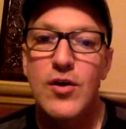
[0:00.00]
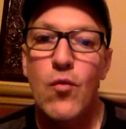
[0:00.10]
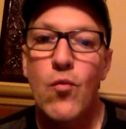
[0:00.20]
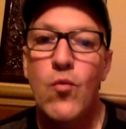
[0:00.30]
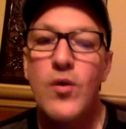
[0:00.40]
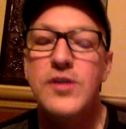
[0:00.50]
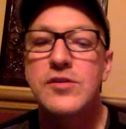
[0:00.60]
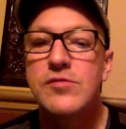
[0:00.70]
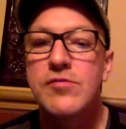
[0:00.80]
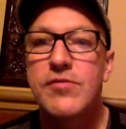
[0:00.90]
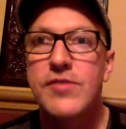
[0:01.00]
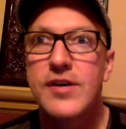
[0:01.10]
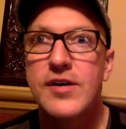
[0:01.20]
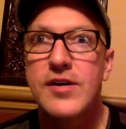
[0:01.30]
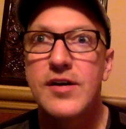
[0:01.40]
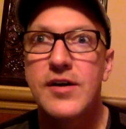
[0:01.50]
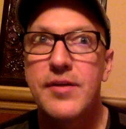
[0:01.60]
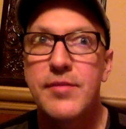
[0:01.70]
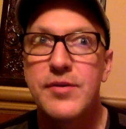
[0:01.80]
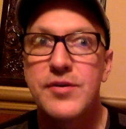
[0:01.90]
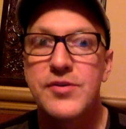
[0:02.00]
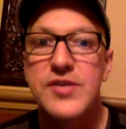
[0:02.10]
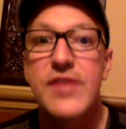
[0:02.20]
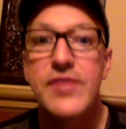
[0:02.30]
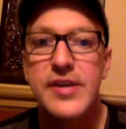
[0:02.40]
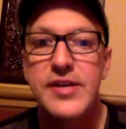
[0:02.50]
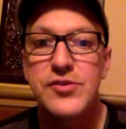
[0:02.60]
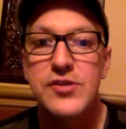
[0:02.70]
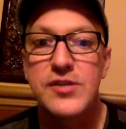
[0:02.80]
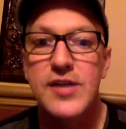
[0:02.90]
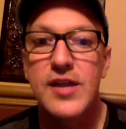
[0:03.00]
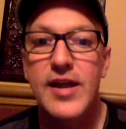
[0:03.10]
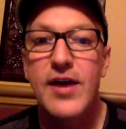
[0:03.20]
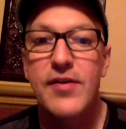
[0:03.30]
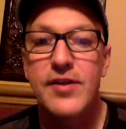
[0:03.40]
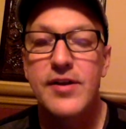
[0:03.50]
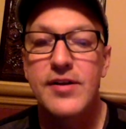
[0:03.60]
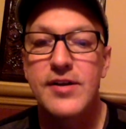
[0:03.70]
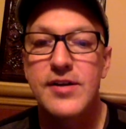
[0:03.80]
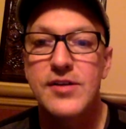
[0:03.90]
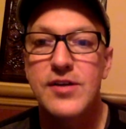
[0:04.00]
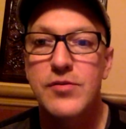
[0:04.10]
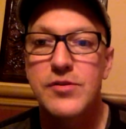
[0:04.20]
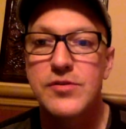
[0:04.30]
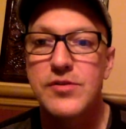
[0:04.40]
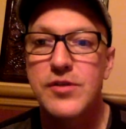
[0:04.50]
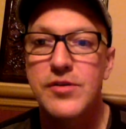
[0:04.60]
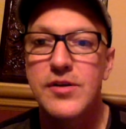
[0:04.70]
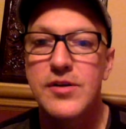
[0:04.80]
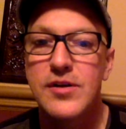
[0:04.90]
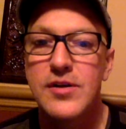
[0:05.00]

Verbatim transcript: What do you think uh, number seven is? You can yell it out here. Yeah, talk with each other. Yeah.